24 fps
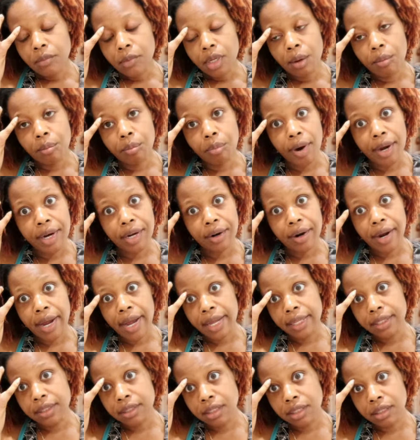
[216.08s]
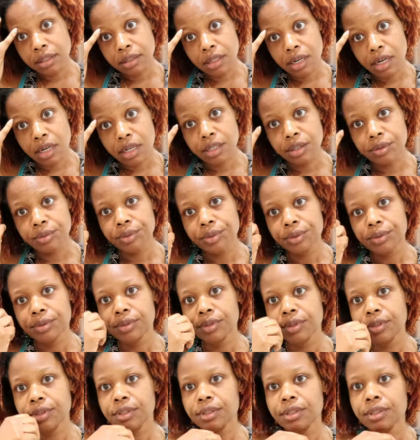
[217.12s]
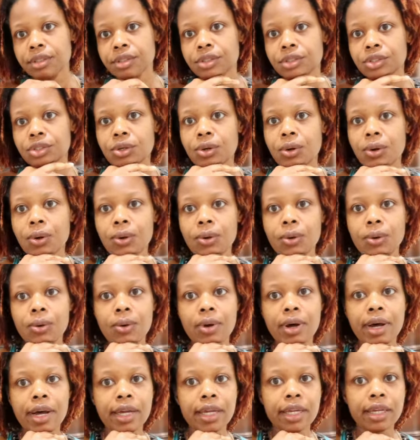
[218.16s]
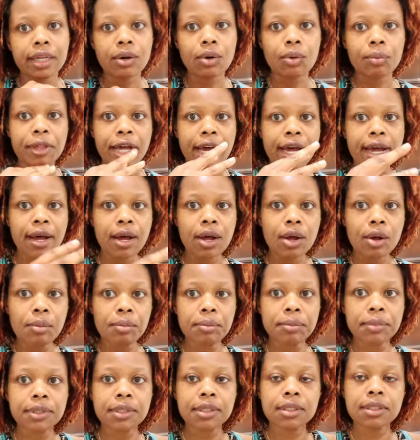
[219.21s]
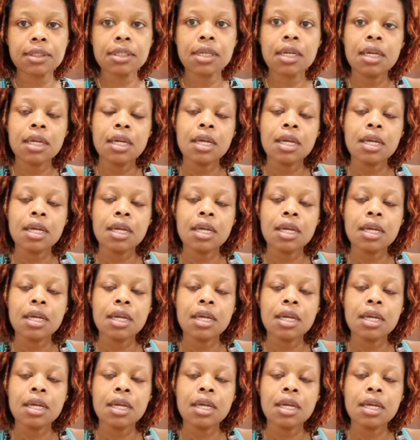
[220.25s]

brighter ends and darker roots. So I hope that helps.